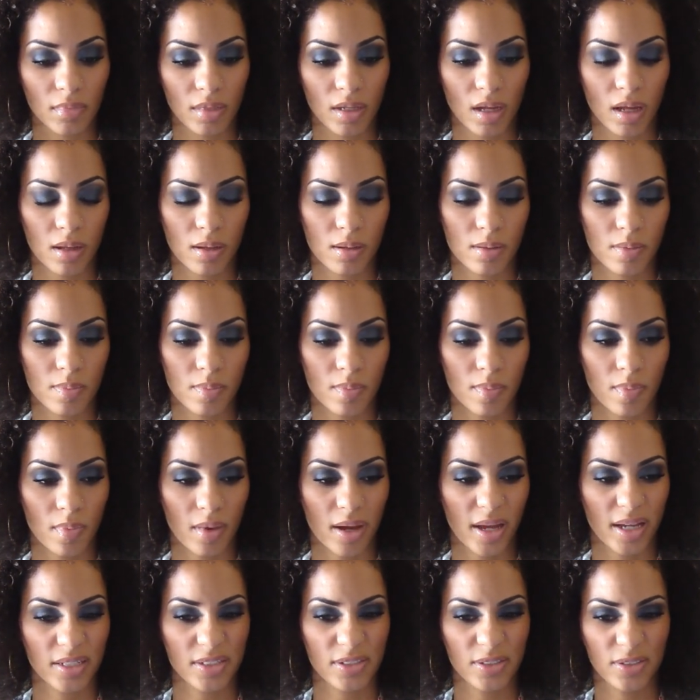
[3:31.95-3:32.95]

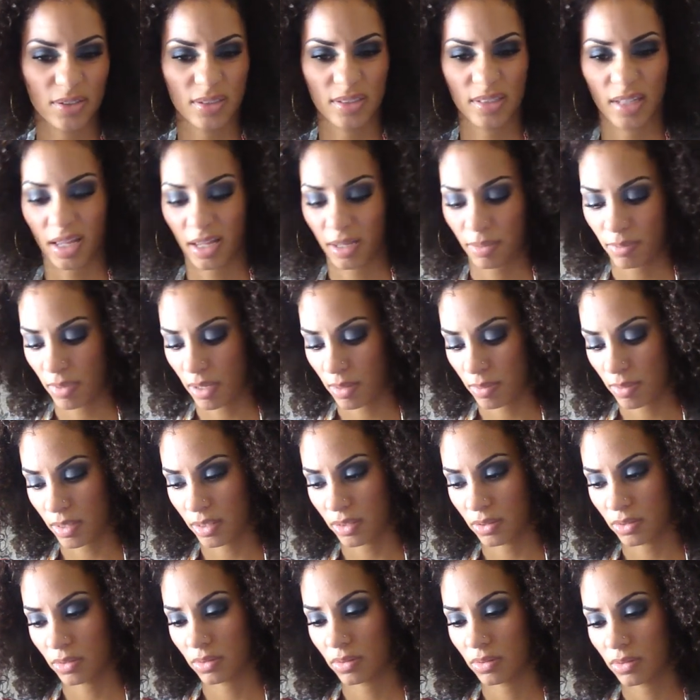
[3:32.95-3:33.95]
I use like
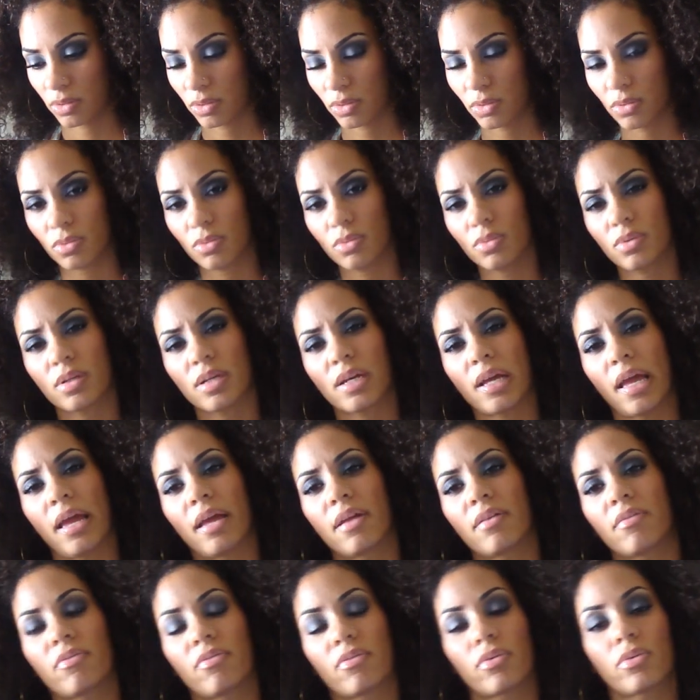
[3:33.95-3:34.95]
maybe 2
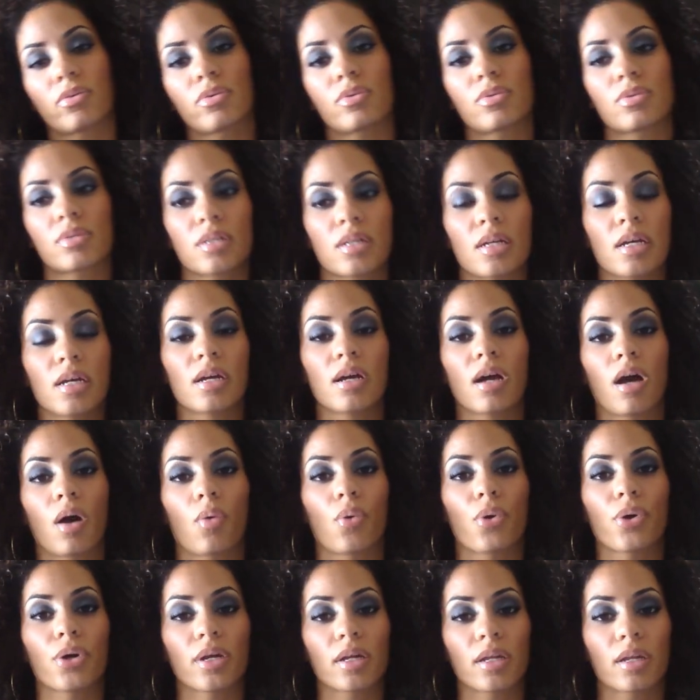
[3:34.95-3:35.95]
handfuls
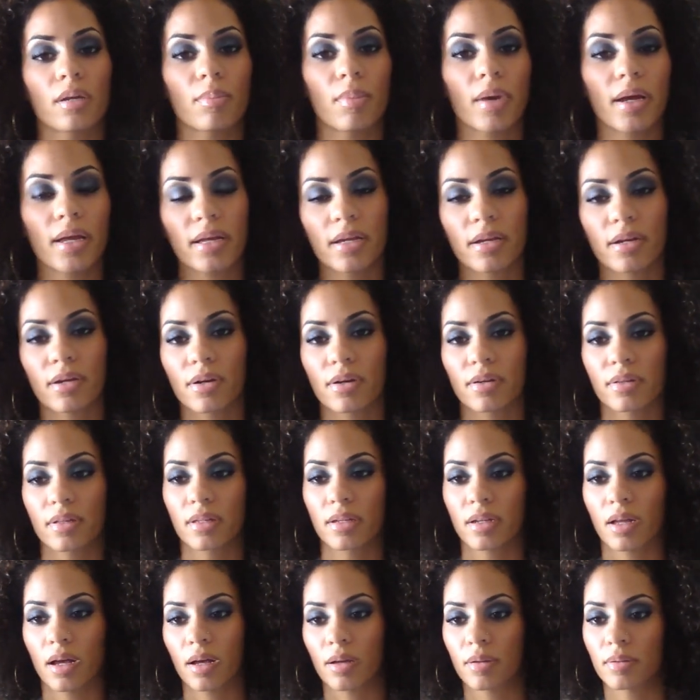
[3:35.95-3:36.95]
or hit in my hair, and
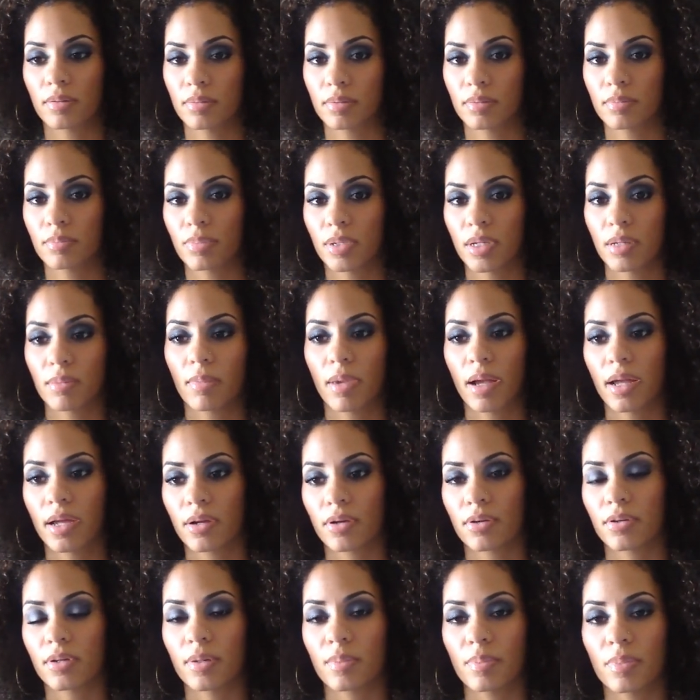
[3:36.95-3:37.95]
then I pin my
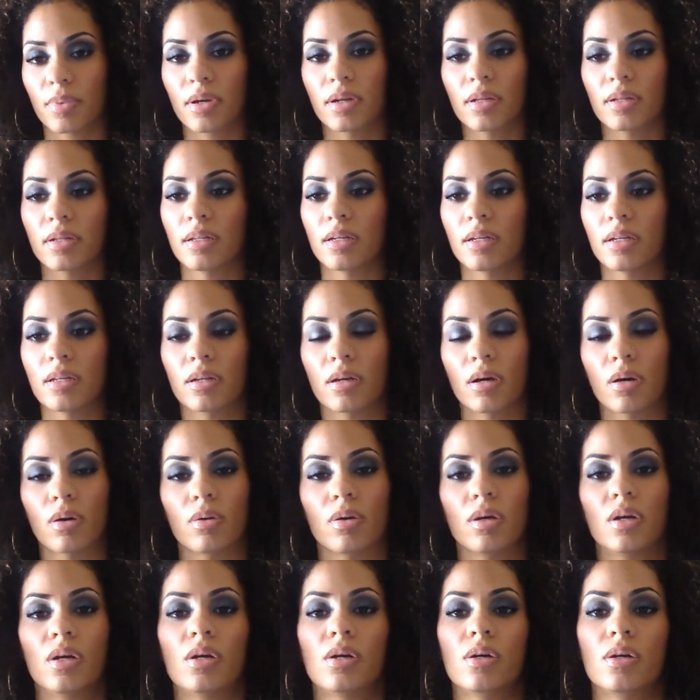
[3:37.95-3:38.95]
hair up and, you
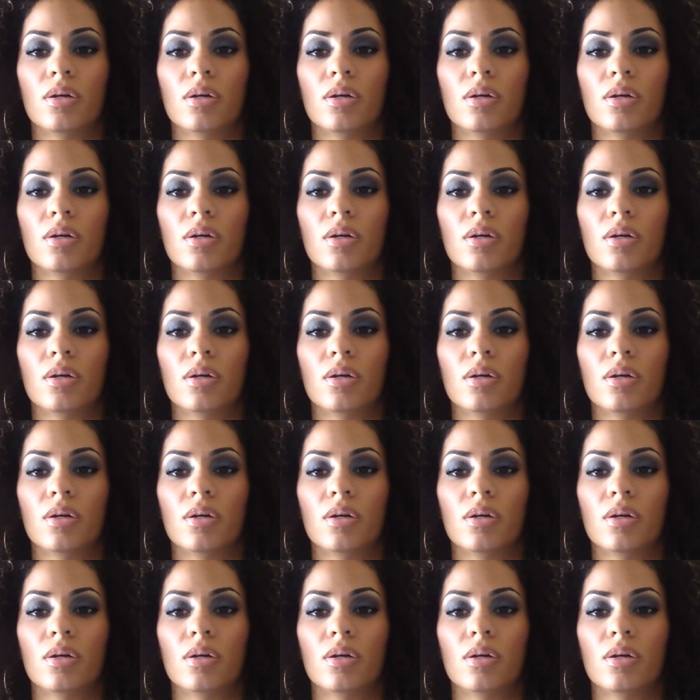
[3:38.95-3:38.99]
know,